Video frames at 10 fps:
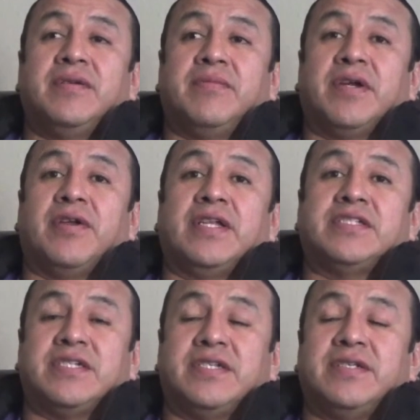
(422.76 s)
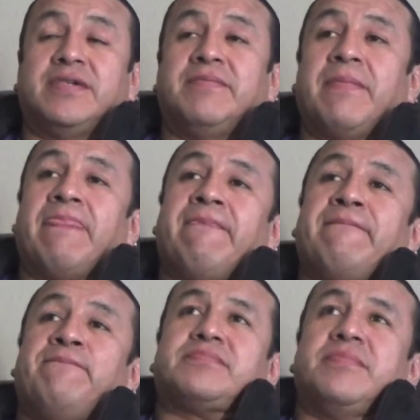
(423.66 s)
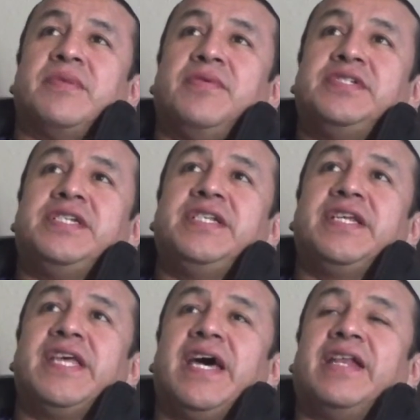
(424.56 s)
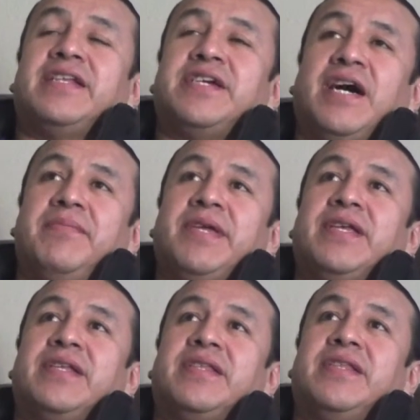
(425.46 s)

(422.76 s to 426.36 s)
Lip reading: my grandson. When she did that, it taught me